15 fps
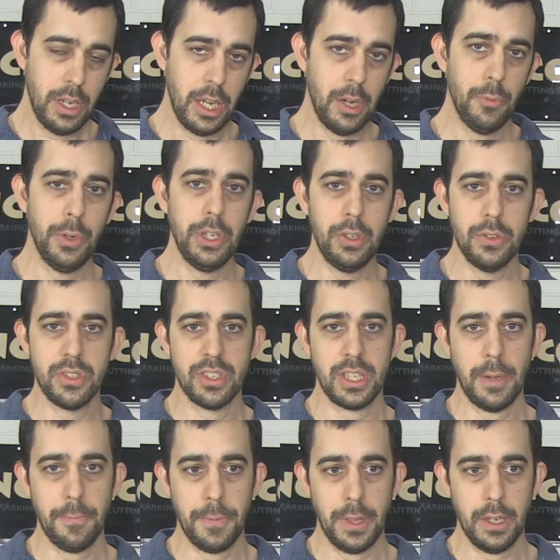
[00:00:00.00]
and we use
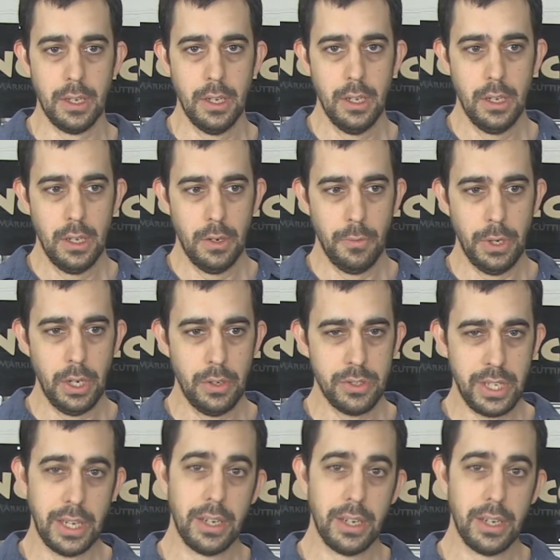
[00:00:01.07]
something, we use